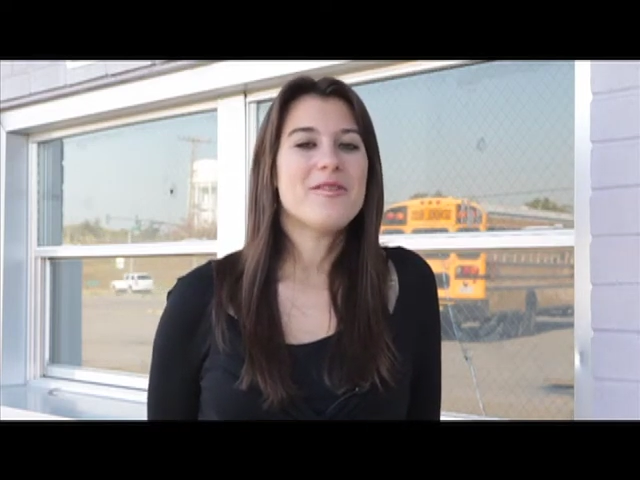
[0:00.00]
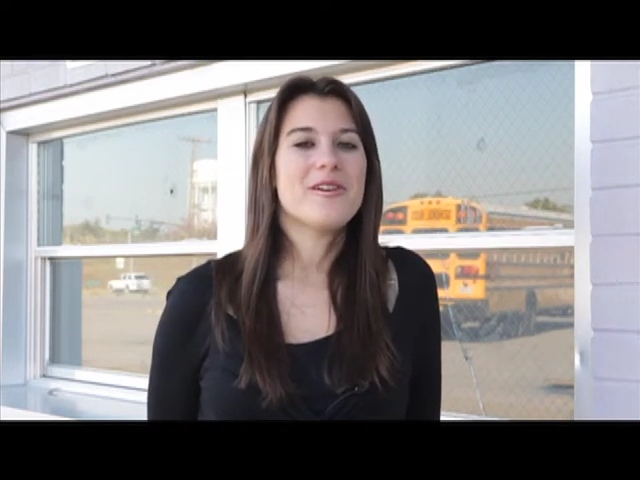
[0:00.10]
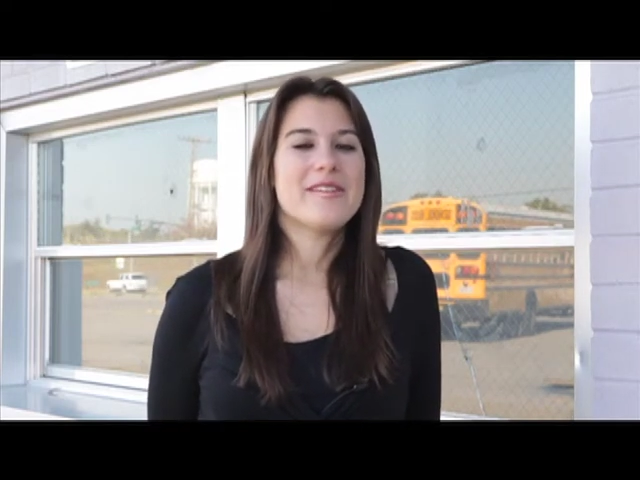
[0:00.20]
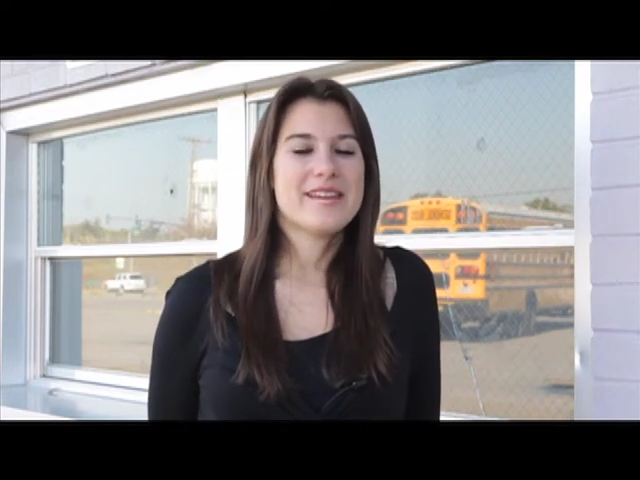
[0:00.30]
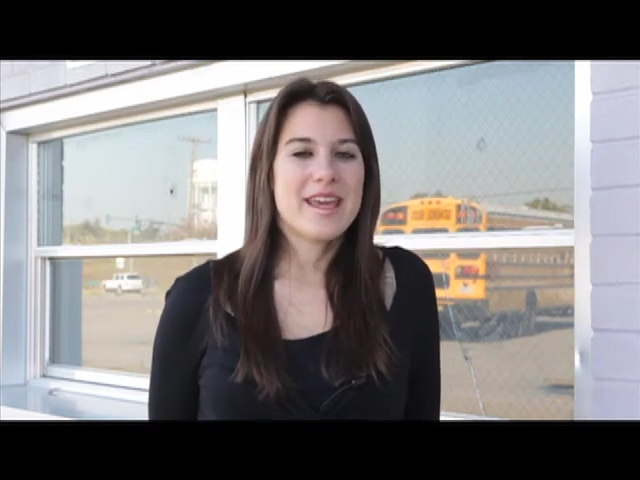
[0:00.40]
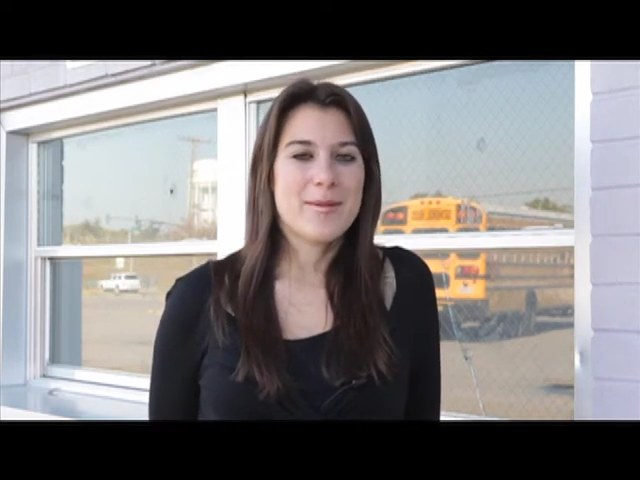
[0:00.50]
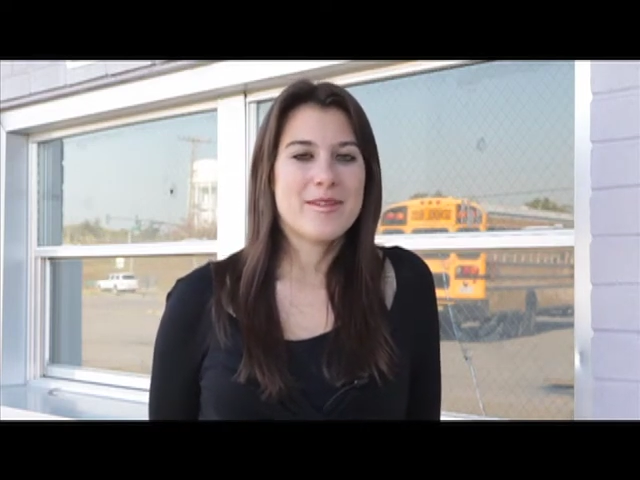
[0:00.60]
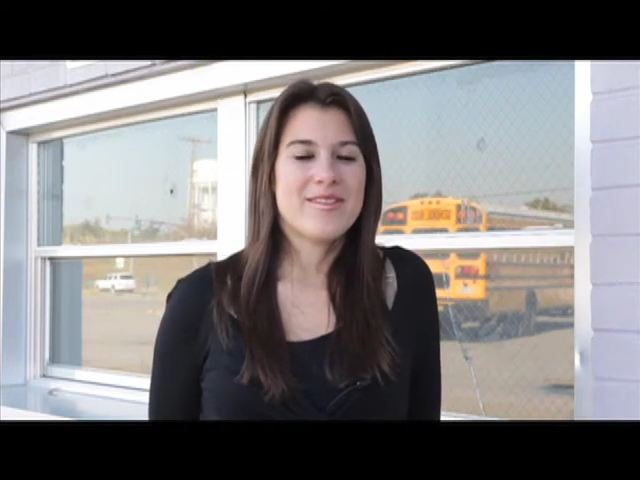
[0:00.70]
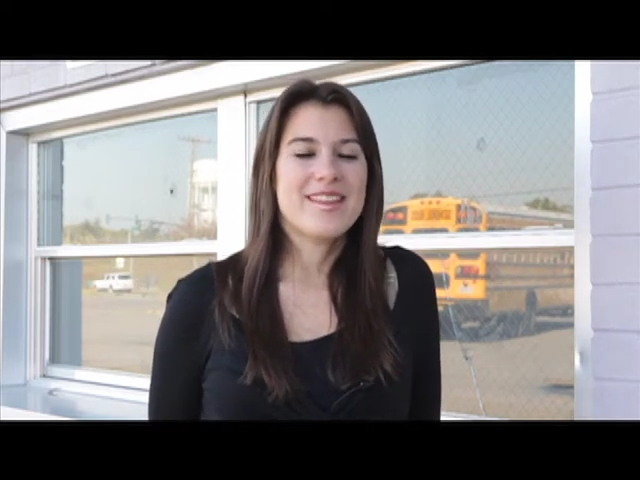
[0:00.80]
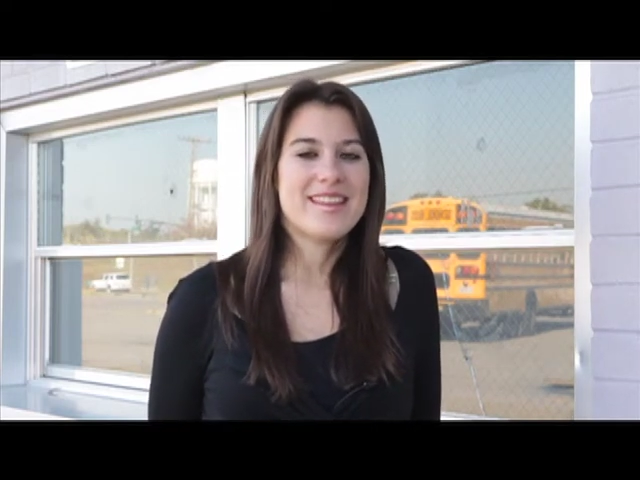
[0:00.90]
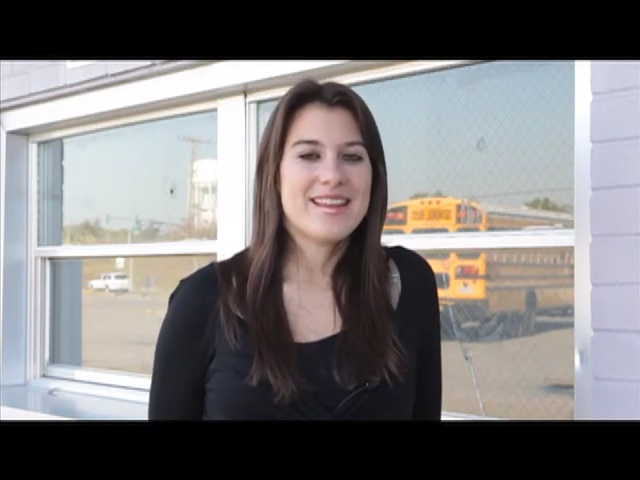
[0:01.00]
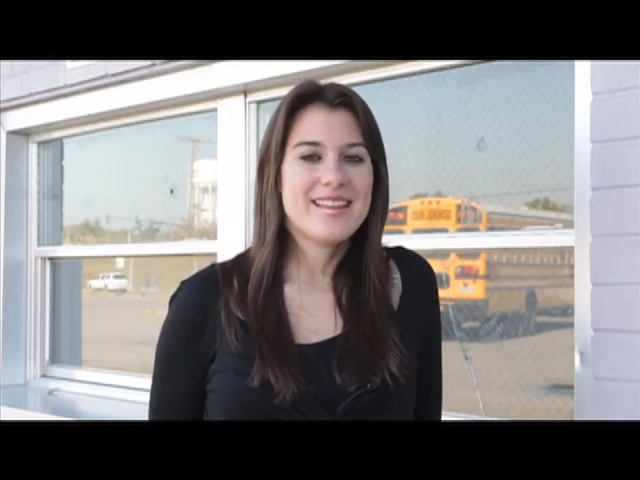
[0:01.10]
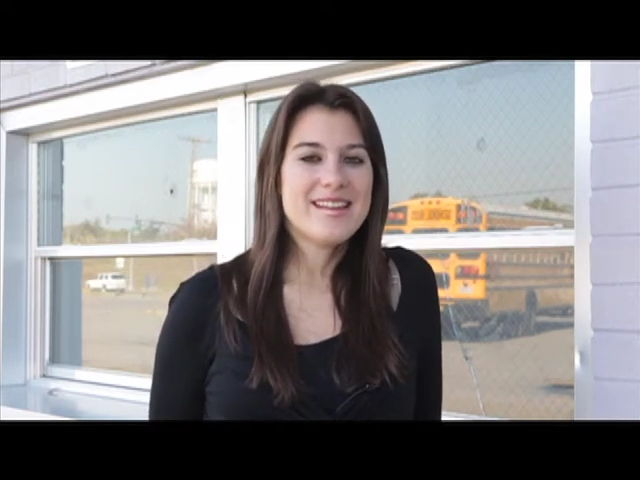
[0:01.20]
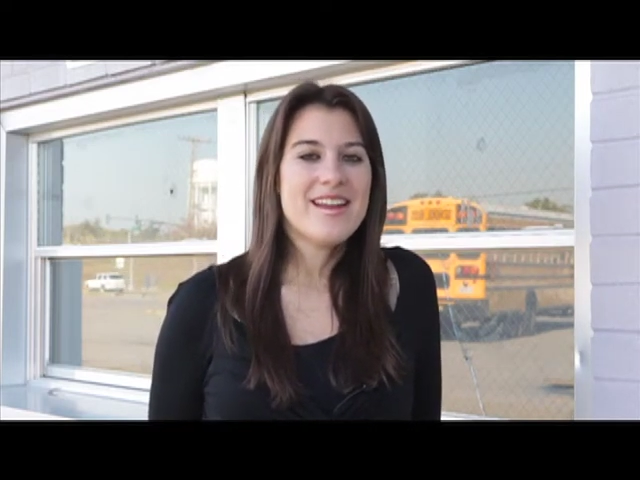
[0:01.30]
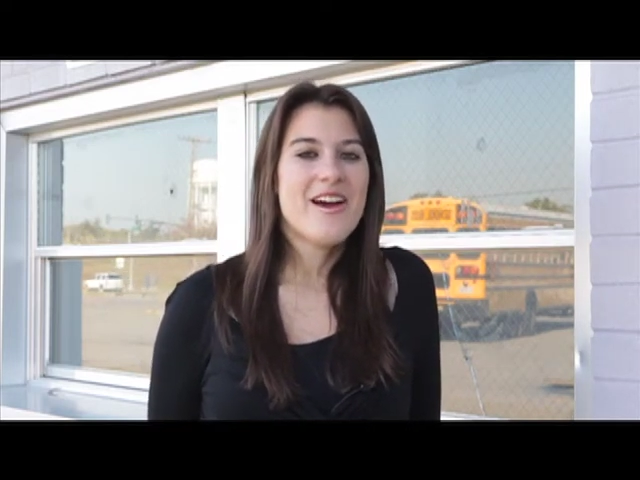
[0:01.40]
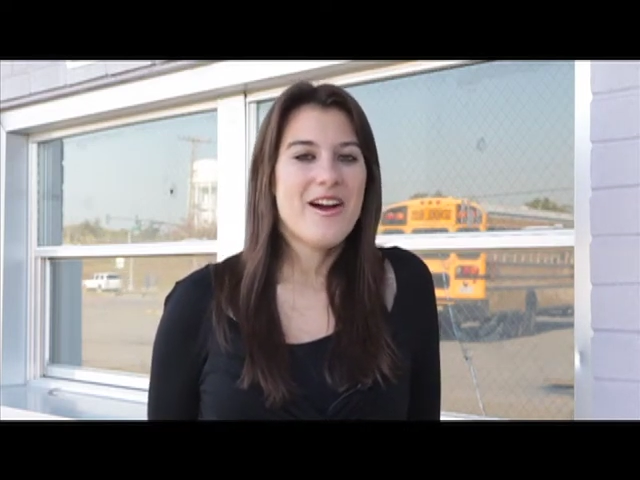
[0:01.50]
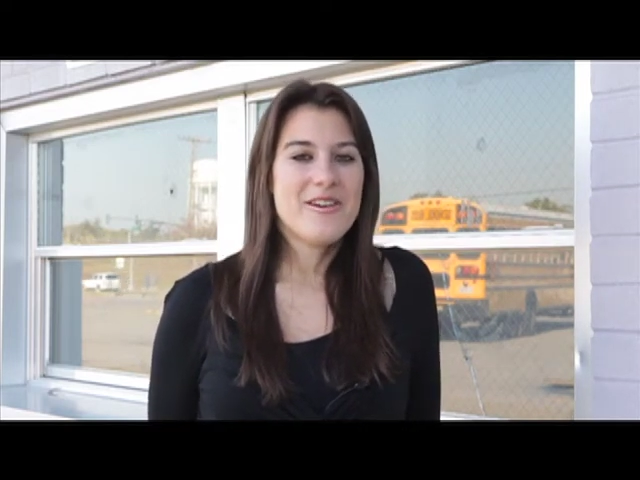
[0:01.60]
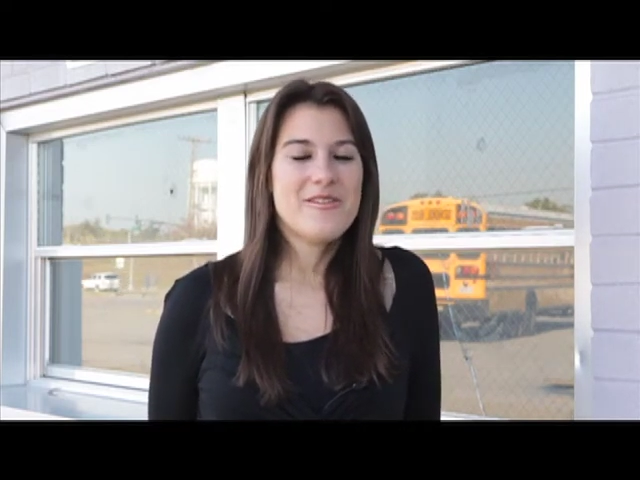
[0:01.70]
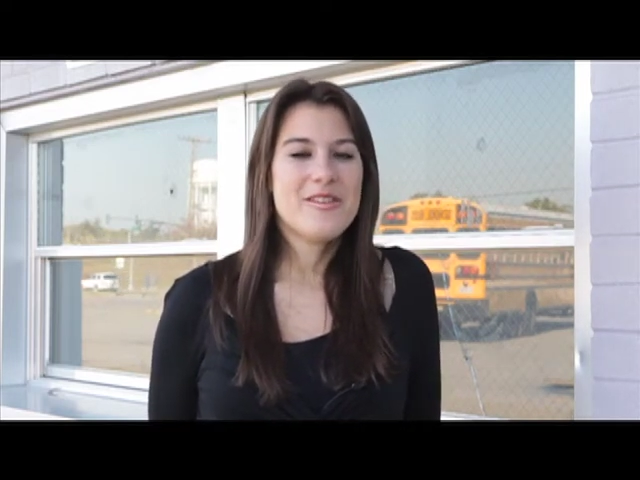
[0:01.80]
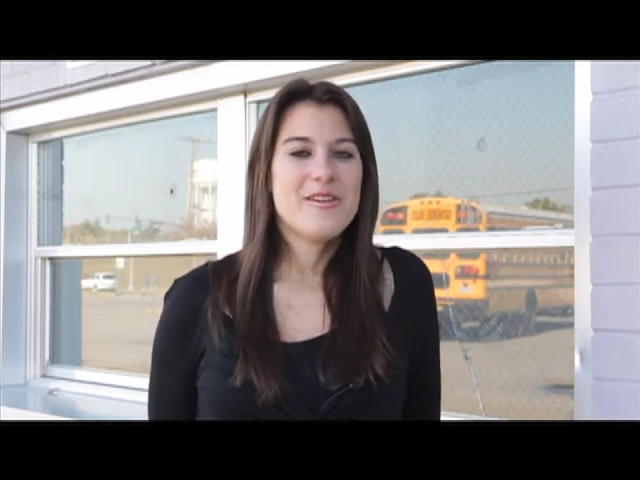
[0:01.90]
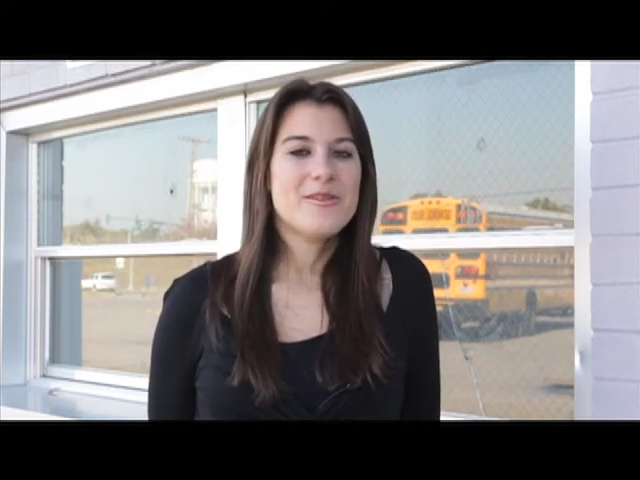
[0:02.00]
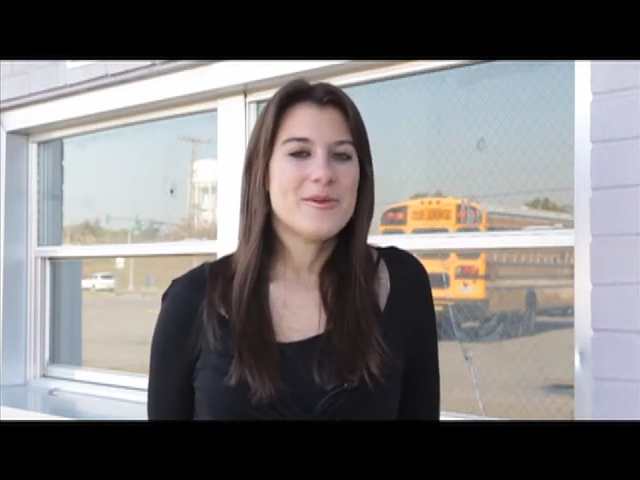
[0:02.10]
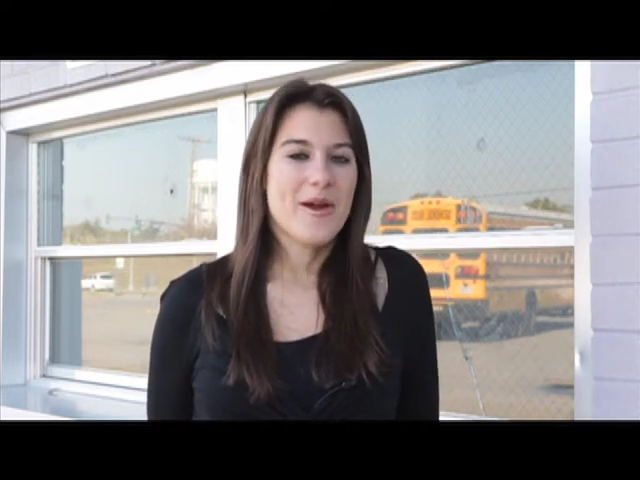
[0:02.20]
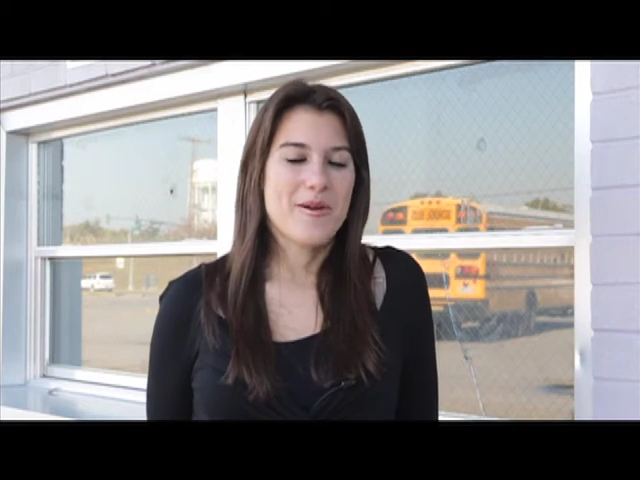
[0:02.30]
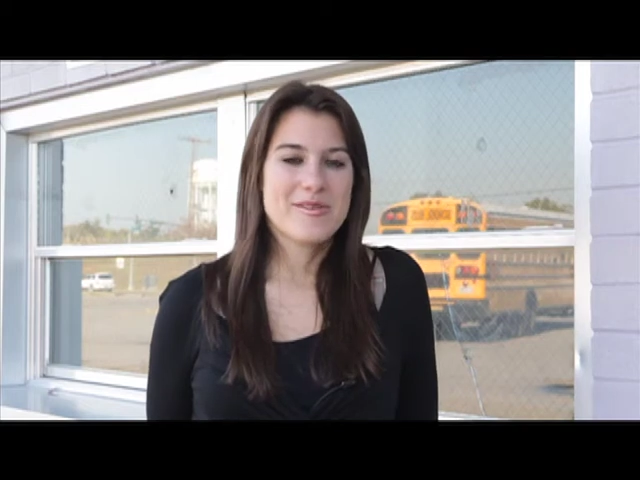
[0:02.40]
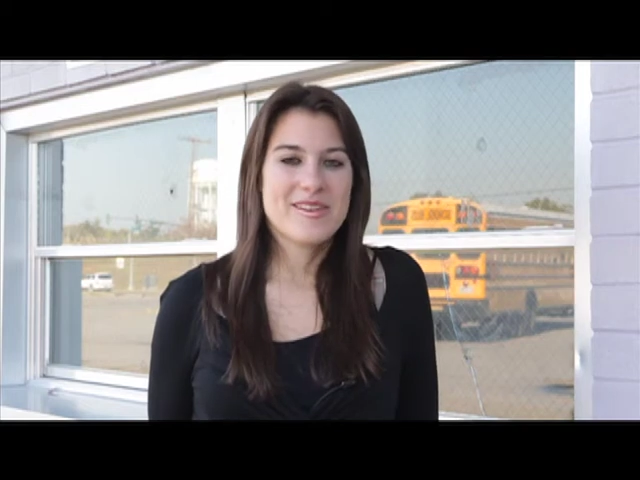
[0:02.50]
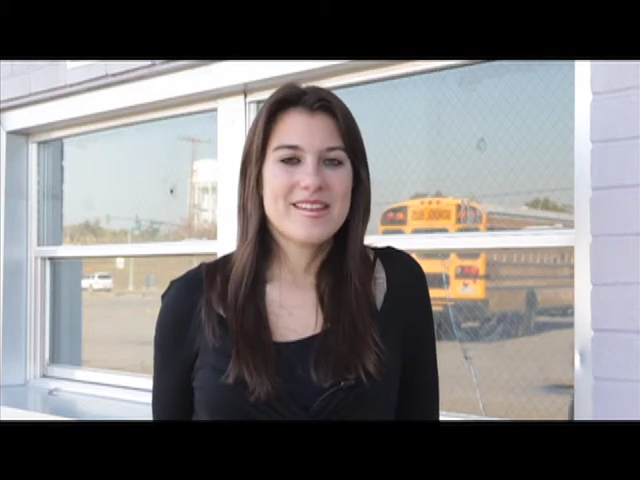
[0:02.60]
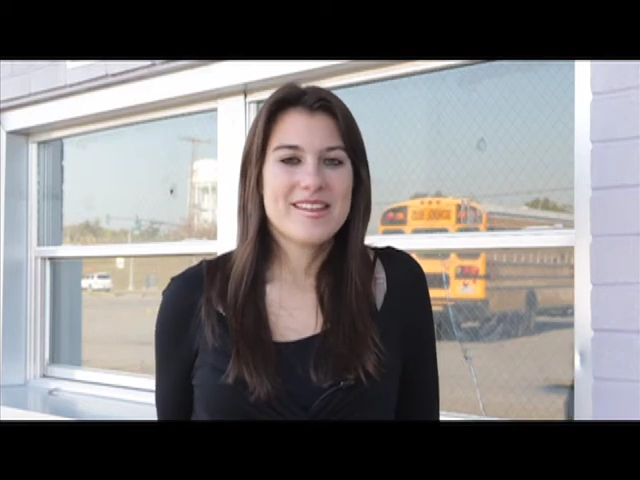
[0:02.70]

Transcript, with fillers: first games of the season under their new coaches.